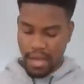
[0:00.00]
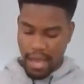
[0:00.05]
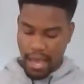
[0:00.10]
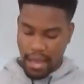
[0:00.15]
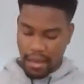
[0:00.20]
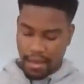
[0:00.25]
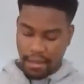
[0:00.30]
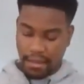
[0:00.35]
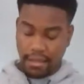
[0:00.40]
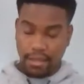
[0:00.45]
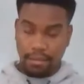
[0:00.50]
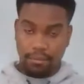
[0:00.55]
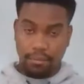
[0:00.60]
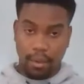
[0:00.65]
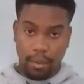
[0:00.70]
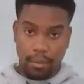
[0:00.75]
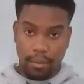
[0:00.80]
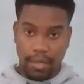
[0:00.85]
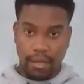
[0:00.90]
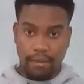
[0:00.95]
and then the
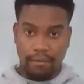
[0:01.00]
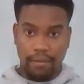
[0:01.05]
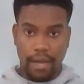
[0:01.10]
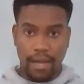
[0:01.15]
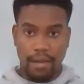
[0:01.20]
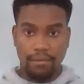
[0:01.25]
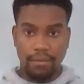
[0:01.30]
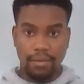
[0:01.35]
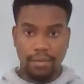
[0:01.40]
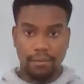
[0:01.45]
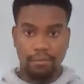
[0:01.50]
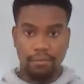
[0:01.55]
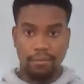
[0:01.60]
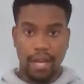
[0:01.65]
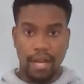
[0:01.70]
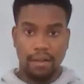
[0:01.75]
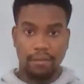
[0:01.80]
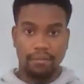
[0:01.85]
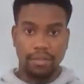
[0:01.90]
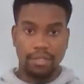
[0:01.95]
pulmonary valve,